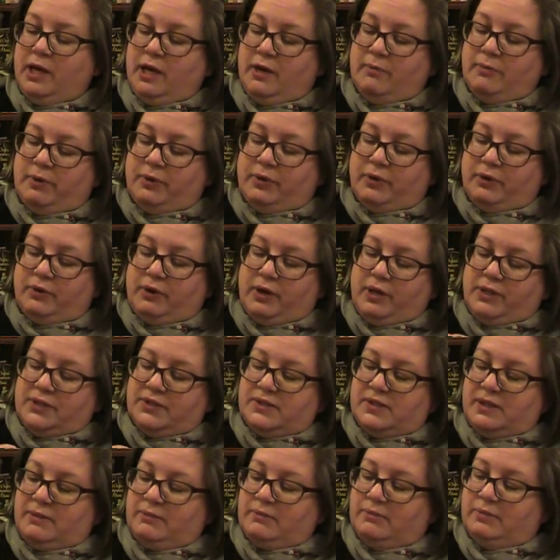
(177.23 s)
but there are
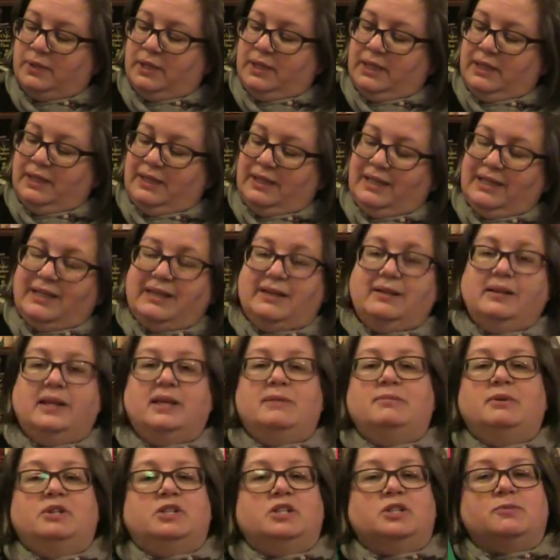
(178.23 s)
some little
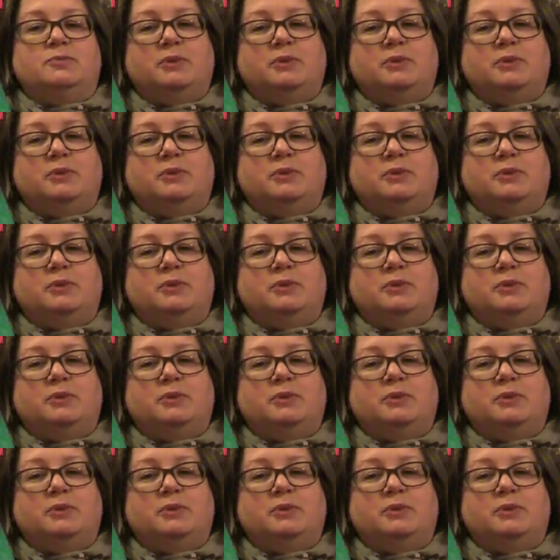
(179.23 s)
images,